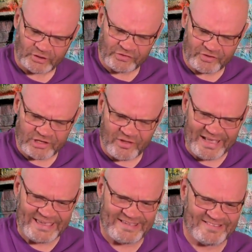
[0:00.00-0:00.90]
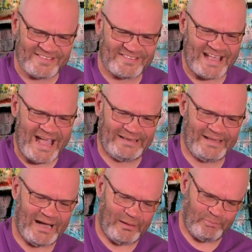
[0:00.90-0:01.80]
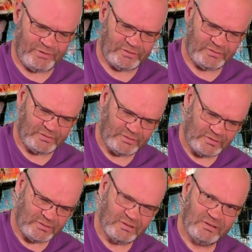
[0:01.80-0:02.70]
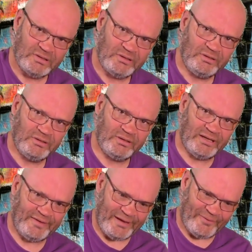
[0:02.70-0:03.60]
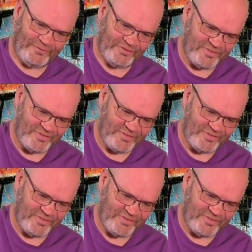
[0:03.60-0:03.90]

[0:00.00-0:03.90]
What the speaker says: is I'd like it to stand up like that on the